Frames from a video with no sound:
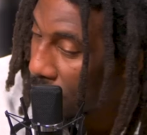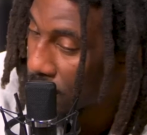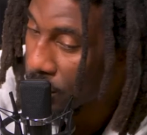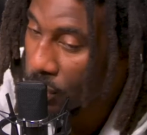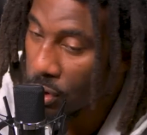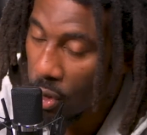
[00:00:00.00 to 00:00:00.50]

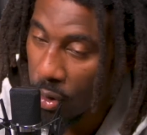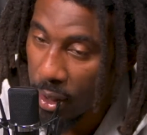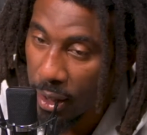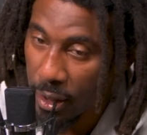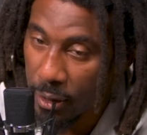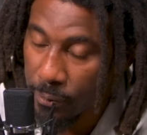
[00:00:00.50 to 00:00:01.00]
So you go
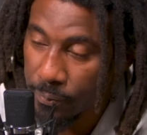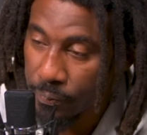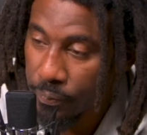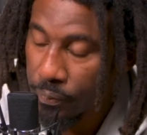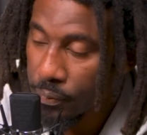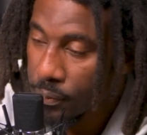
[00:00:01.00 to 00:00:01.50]
there,
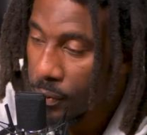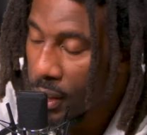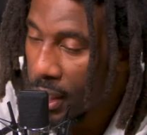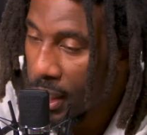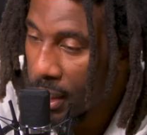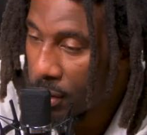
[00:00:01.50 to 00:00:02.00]

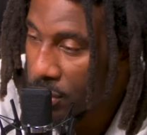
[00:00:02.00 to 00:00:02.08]
and